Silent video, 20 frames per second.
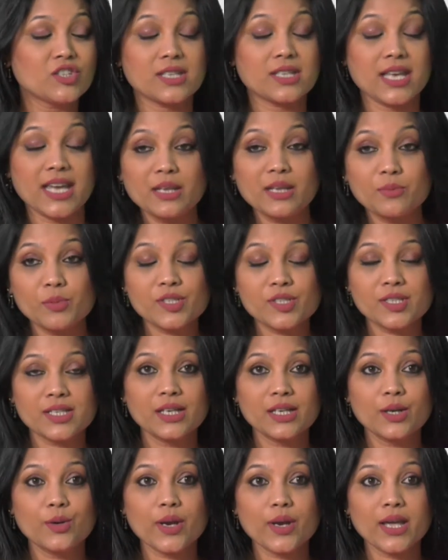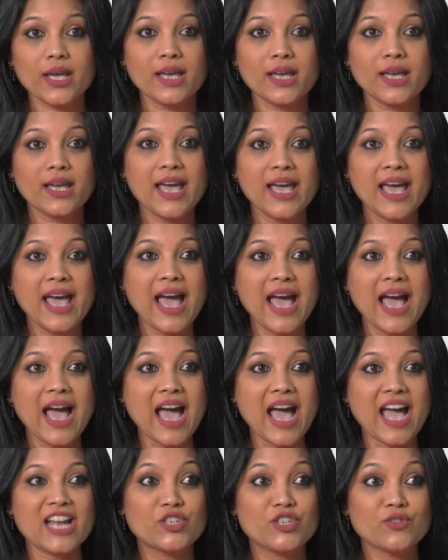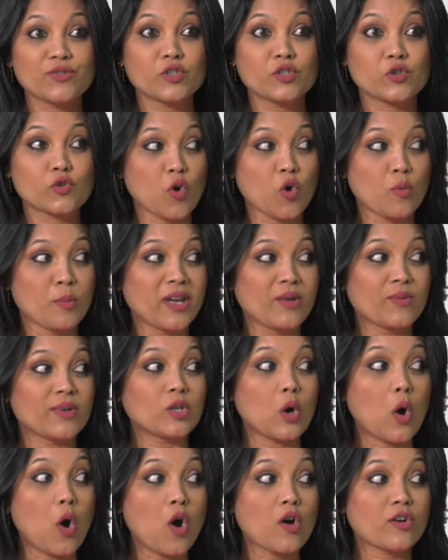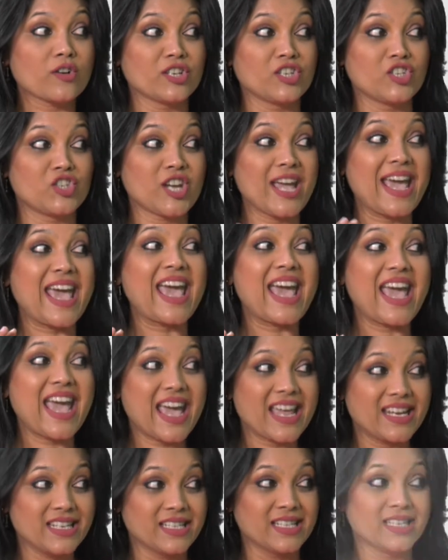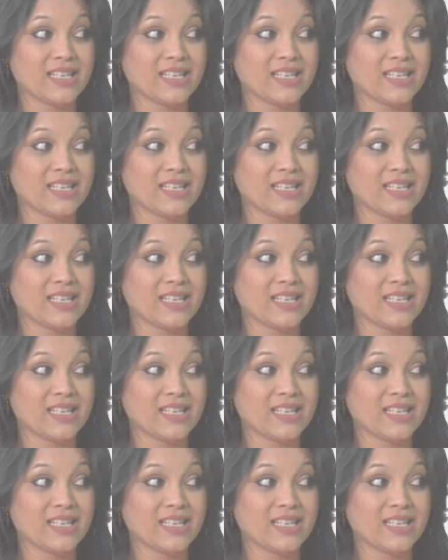She's 80% gray, and she was roaming with orange head.